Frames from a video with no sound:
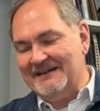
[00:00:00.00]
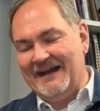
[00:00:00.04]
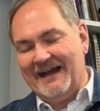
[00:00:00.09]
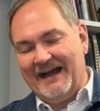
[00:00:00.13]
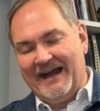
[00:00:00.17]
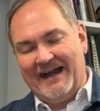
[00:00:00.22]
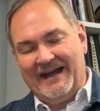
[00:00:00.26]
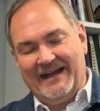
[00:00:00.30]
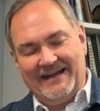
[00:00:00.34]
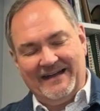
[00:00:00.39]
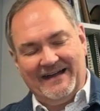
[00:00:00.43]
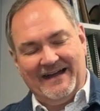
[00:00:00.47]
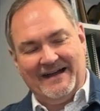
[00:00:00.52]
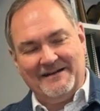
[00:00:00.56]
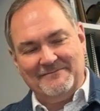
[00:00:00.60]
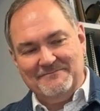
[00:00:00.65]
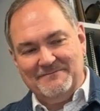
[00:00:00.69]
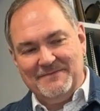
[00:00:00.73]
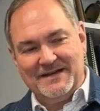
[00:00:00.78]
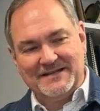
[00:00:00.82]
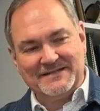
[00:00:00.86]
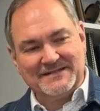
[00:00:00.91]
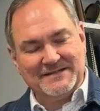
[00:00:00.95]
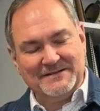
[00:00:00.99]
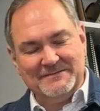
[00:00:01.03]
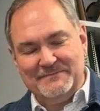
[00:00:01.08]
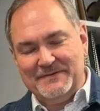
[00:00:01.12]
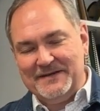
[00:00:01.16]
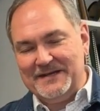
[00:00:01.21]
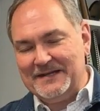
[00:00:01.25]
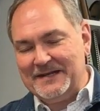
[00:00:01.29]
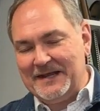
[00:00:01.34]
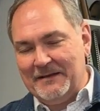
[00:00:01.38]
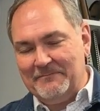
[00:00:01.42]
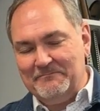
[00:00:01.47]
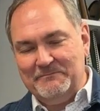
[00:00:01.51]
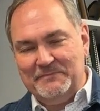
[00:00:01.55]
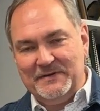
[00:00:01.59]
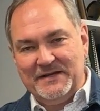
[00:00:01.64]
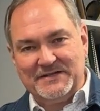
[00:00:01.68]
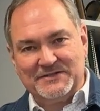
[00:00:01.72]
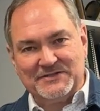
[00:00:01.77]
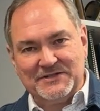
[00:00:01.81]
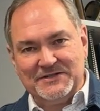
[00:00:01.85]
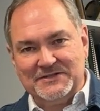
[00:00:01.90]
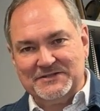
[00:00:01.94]
I must have been
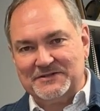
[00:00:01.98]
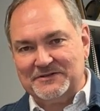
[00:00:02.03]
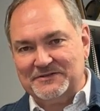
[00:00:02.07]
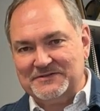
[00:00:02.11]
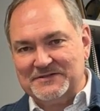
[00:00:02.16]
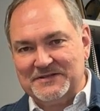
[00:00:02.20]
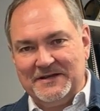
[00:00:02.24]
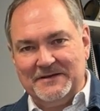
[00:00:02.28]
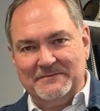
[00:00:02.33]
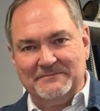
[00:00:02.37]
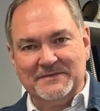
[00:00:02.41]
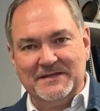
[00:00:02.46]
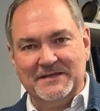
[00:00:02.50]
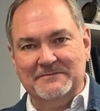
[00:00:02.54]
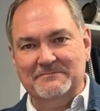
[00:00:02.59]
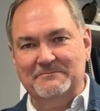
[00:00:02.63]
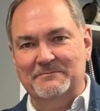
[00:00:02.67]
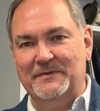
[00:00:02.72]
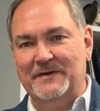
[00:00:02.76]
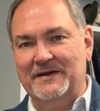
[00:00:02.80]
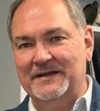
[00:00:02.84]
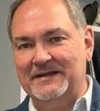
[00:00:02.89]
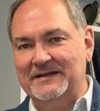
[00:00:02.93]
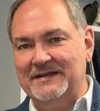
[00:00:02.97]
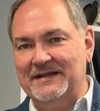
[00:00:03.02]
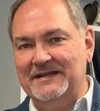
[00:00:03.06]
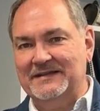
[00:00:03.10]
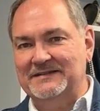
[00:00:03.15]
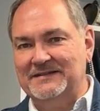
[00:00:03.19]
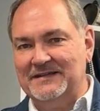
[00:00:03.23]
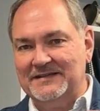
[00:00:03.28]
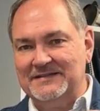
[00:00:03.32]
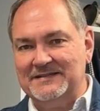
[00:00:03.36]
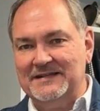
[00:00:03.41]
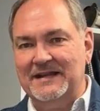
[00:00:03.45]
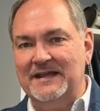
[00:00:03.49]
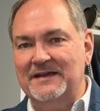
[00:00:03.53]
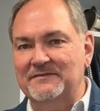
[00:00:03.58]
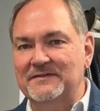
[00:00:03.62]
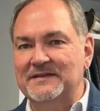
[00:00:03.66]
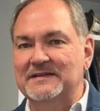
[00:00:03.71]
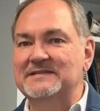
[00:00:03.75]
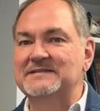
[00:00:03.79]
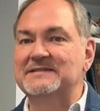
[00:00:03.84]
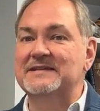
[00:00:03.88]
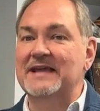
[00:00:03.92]
ambitious or something, but it doesn't have
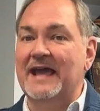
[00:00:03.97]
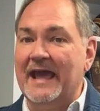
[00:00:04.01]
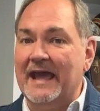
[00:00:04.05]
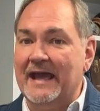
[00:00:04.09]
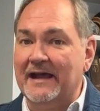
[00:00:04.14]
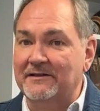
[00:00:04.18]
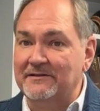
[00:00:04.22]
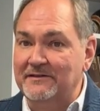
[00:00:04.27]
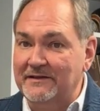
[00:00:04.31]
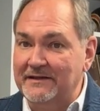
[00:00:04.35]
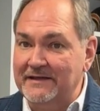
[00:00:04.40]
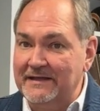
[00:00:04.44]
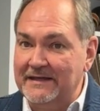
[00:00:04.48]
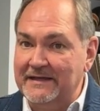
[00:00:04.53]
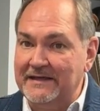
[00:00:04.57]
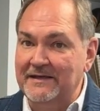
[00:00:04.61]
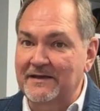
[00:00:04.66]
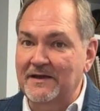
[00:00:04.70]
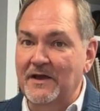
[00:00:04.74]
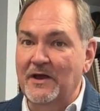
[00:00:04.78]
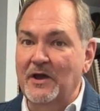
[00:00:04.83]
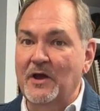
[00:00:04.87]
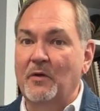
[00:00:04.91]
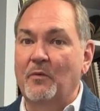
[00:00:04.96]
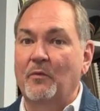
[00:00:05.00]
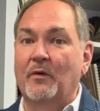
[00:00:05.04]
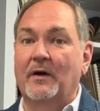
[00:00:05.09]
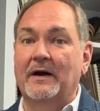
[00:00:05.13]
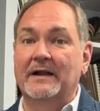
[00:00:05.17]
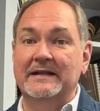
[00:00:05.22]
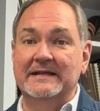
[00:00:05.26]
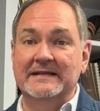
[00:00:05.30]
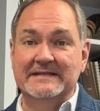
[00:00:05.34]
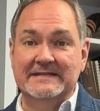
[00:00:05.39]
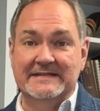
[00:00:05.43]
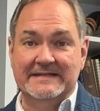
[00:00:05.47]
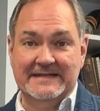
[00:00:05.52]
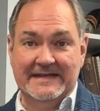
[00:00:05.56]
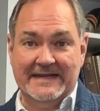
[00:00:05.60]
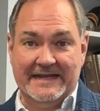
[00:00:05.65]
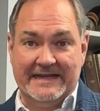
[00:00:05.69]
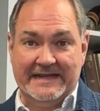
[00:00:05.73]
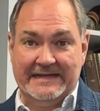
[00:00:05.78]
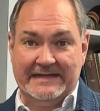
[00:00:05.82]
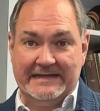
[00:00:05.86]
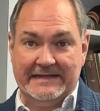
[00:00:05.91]
exactly what is
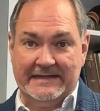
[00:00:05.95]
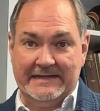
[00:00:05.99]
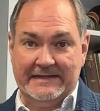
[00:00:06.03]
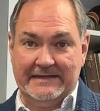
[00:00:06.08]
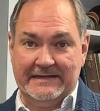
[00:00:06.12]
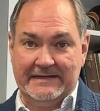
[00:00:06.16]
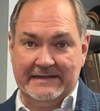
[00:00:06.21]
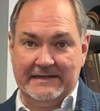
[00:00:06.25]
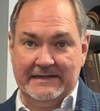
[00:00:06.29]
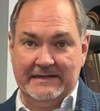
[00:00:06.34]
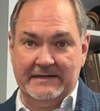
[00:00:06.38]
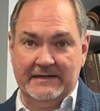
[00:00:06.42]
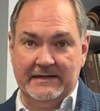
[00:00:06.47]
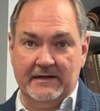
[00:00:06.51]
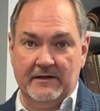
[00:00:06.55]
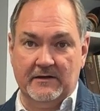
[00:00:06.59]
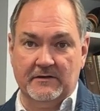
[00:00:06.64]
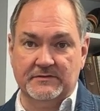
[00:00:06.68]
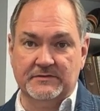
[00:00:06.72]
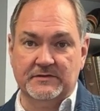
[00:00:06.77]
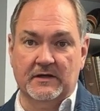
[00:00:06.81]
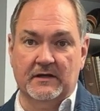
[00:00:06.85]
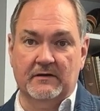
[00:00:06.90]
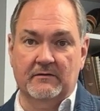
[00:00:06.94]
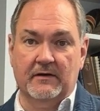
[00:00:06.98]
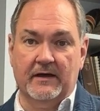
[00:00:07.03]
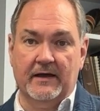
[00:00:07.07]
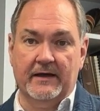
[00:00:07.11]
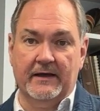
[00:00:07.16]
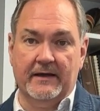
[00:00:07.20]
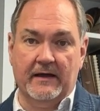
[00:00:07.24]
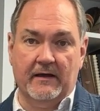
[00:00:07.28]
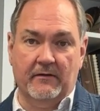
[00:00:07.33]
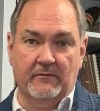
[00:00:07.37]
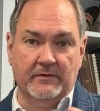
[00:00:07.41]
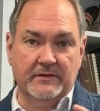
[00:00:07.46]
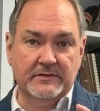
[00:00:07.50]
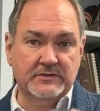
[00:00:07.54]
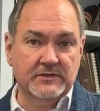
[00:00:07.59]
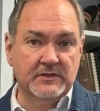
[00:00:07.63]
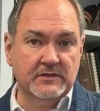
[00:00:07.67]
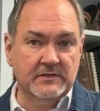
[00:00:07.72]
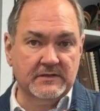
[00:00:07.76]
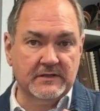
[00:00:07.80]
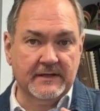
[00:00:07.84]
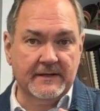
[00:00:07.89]
needed in here. So I want
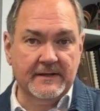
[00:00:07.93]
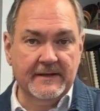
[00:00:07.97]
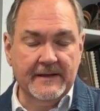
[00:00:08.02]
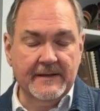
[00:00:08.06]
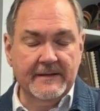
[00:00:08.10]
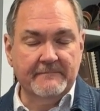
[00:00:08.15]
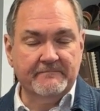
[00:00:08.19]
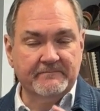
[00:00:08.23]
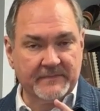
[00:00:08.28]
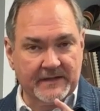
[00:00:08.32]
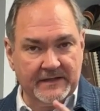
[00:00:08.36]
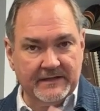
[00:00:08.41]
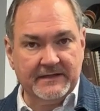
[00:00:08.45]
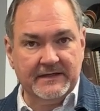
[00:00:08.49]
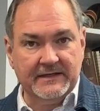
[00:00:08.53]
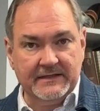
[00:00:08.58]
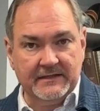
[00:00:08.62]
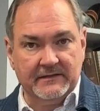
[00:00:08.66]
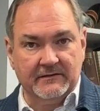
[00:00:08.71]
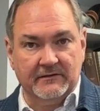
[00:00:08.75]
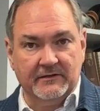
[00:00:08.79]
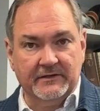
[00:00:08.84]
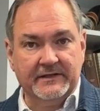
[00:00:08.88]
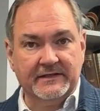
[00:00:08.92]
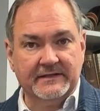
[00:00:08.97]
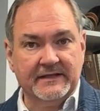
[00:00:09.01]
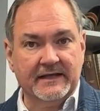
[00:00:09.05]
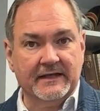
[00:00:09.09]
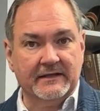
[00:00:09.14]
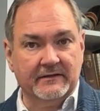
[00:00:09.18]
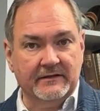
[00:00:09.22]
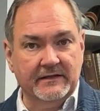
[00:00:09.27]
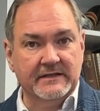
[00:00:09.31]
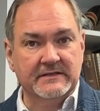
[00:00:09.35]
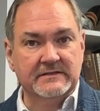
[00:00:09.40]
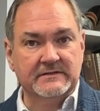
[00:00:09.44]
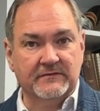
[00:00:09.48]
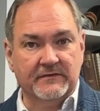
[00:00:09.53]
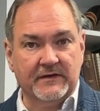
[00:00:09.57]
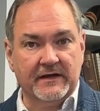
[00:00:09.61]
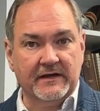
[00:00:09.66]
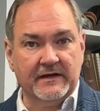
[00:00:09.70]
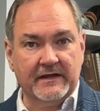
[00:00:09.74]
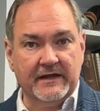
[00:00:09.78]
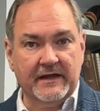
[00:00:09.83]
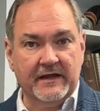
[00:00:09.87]
you to, again, look at that list
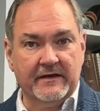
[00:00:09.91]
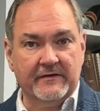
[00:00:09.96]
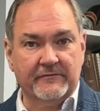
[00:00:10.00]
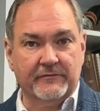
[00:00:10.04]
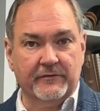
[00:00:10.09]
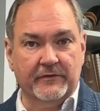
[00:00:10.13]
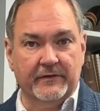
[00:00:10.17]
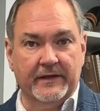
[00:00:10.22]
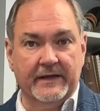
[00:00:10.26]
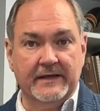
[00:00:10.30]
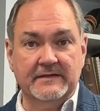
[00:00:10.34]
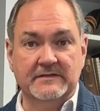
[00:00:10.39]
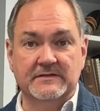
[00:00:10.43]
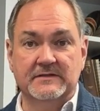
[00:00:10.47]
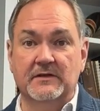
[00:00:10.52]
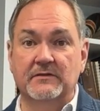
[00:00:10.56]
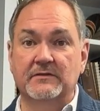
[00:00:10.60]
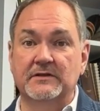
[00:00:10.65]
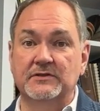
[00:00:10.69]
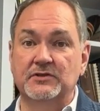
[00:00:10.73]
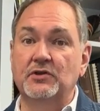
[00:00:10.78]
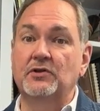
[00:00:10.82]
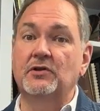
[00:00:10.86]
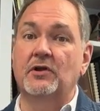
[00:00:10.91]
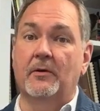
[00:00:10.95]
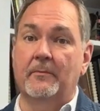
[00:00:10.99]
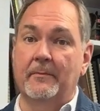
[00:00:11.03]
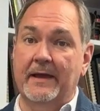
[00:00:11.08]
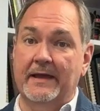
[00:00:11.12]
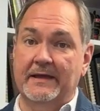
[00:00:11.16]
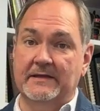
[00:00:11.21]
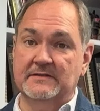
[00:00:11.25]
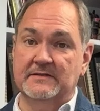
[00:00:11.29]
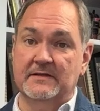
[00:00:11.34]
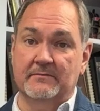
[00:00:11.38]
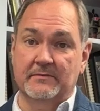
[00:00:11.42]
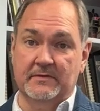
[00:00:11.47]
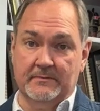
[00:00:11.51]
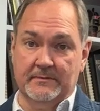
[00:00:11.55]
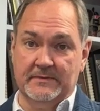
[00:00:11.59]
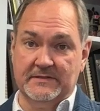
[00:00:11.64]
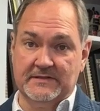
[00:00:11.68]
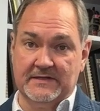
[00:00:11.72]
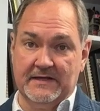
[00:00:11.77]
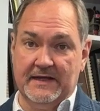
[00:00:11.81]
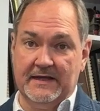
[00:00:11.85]
very carefully so that you don't make some of the
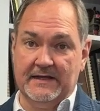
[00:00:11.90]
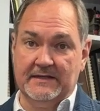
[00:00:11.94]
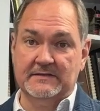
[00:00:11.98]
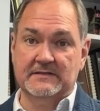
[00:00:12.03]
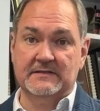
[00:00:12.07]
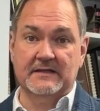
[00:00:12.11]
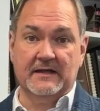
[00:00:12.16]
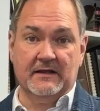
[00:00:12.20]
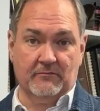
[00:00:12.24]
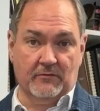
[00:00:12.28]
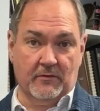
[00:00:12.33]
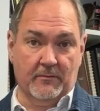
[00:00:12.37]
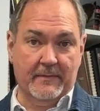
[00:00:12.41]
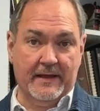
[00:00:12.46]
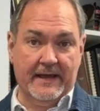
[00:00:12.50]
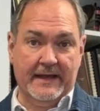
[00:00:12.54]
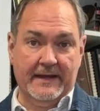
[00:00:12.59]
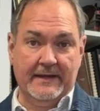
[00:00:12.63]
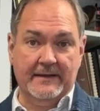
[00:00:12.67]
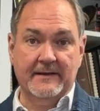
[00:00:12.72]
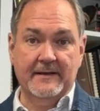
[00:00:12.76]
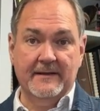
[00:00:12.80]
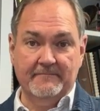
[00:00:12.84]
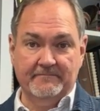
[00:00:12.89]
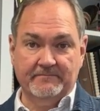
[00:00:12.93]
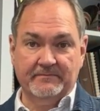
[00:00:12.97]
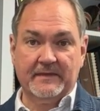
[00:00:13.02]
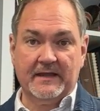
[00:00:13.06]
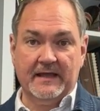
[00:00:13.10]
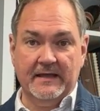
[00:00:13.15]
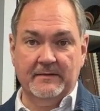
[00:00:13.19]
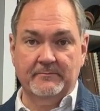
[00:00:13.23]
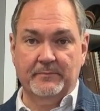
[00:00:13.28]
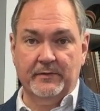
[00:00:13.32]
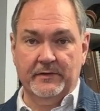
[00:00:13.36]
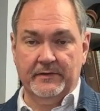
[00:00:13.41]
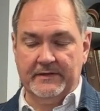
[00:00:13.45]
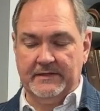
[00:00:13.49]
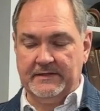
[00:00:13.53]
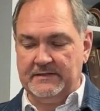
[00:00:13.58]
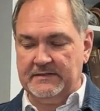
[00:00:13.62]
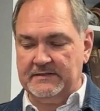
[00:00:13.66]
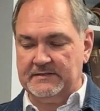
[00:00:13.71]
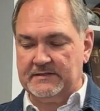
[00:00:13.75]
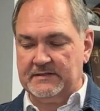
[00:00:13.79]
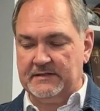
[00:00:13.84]
mistakes that were made in putting
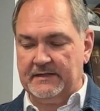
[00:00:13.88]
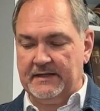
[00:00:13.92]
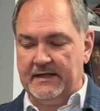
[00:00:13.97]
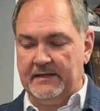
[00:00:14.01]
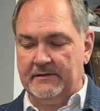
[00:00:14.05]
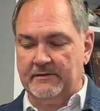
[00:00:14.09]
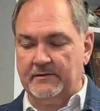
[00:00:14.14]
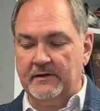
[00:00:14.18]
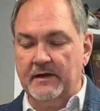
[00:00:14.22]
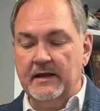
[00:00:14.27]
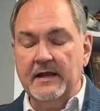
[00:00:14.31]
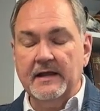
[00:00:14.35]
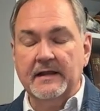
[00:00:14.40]
this together.